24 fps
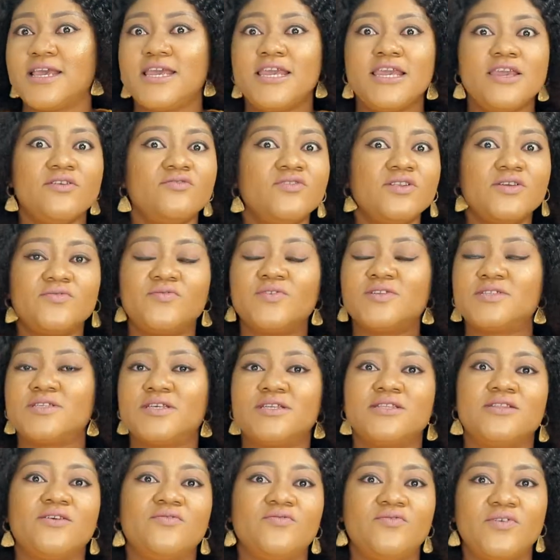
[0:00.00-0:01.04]
Even if it's
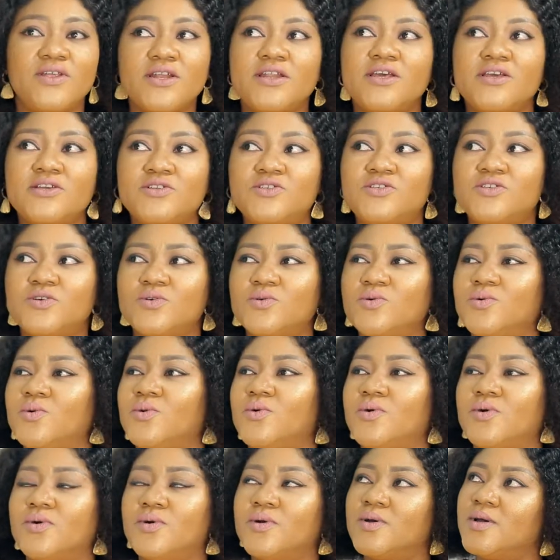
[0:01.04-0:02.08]
in the village,
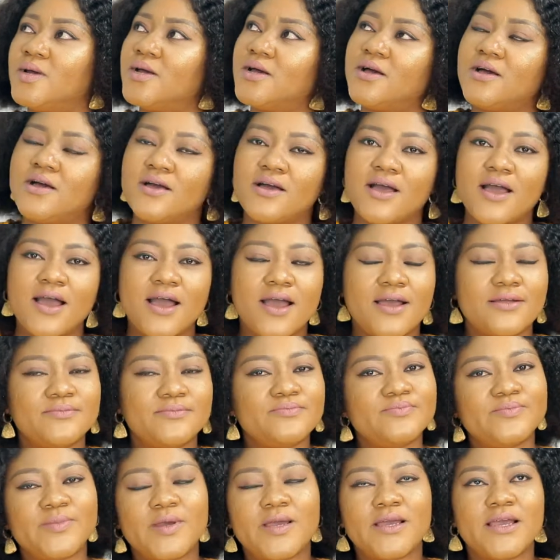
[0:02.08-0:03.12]

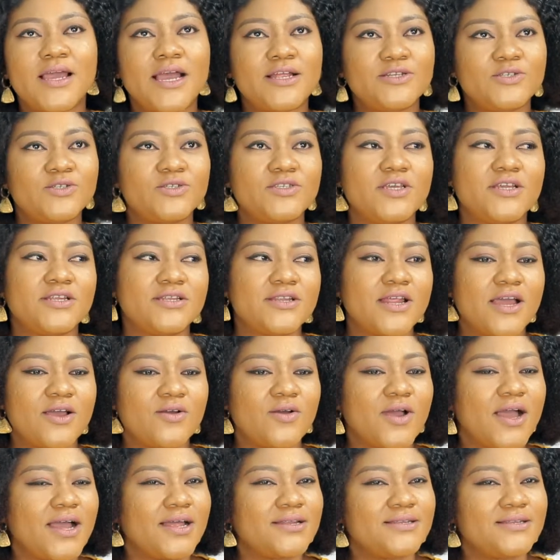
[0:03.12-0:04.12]
how do you say it now?